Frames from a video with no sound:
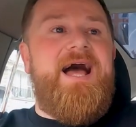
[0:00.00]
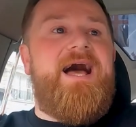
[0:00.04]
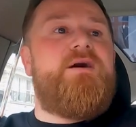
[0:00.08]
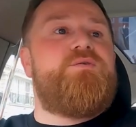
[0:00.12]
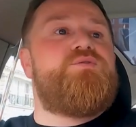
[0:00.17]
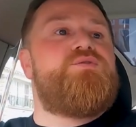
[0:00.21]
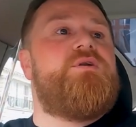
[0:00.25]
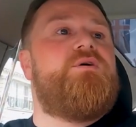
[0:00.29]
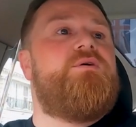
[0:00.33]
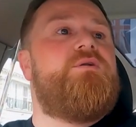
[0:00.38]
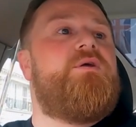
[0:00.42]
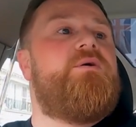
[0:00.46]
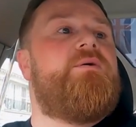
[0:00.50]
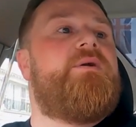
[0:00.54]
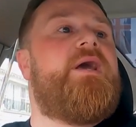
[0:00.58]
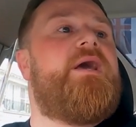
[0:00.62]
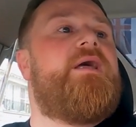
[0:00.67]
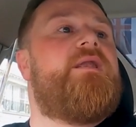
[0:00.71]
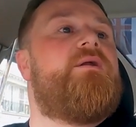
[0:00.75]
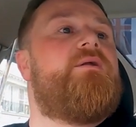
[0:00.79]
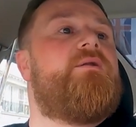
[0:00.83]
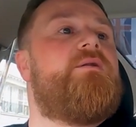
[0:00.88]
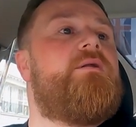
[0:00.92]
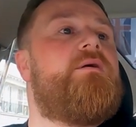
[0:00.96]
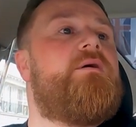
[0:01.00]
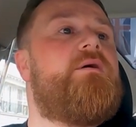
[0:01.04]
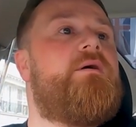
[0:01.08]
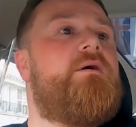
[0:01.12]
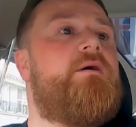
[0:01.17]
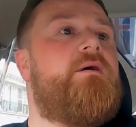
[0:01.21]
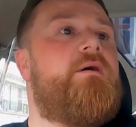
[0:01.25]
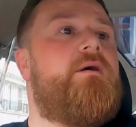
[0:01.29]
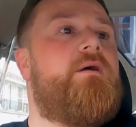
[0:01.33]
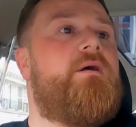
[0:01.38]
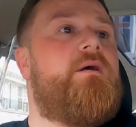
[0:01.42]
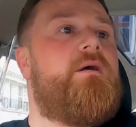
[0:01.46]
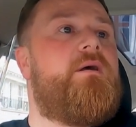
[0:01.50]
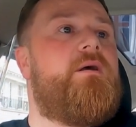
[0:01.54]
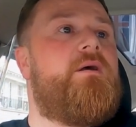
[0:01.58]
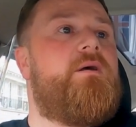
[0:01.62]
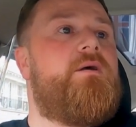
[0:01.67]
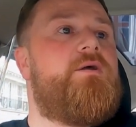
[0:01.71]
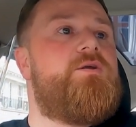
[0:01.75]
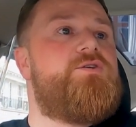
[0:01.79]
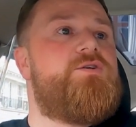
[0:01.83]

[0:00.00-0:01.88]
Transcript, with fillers: How's Lulu getting on? She's great.